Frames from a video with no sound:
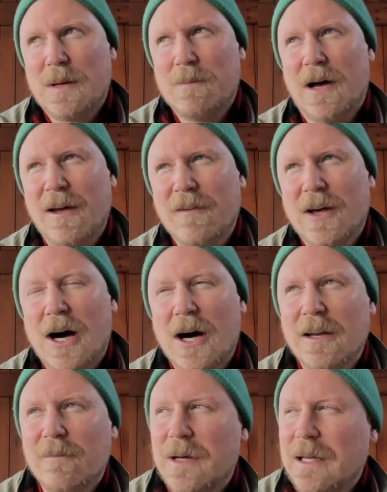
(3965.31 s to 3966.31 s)
But I've
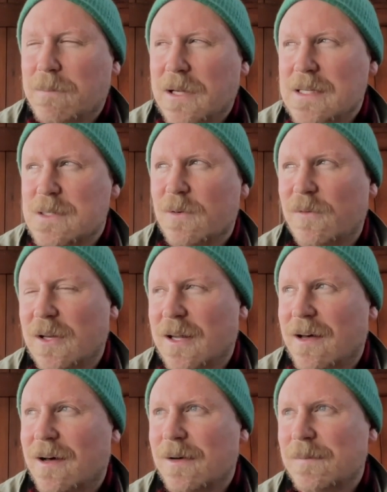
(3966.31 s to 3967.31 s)
kind of made peace with it
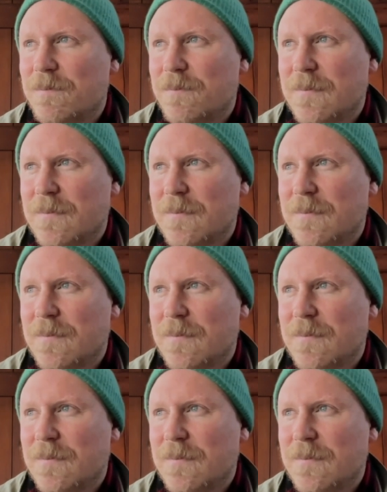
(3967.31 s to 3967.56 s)
now.